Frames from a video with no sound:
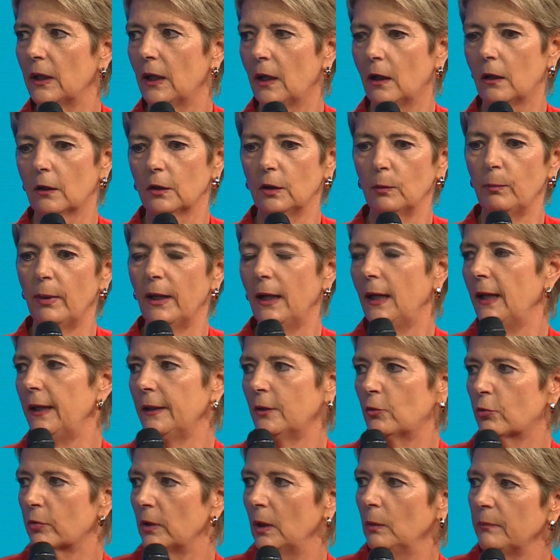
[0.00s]
are the
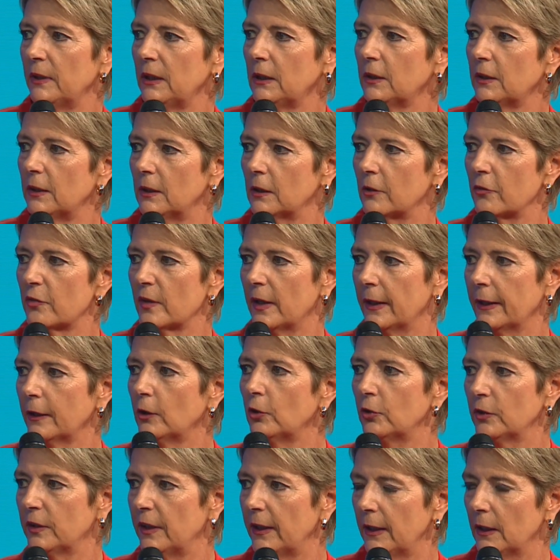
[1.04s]
bilateral meetings I
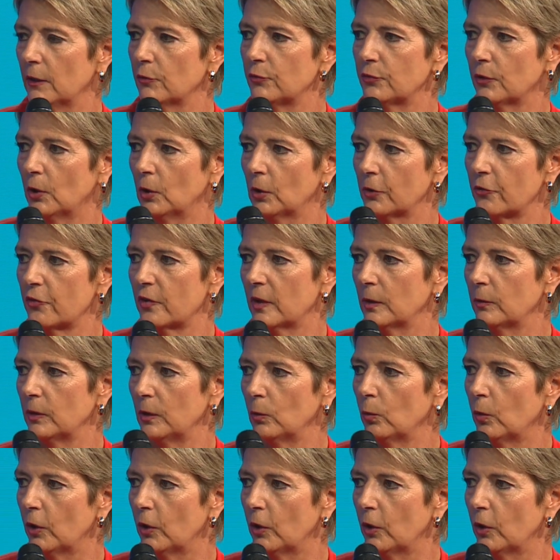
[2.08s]
could have also in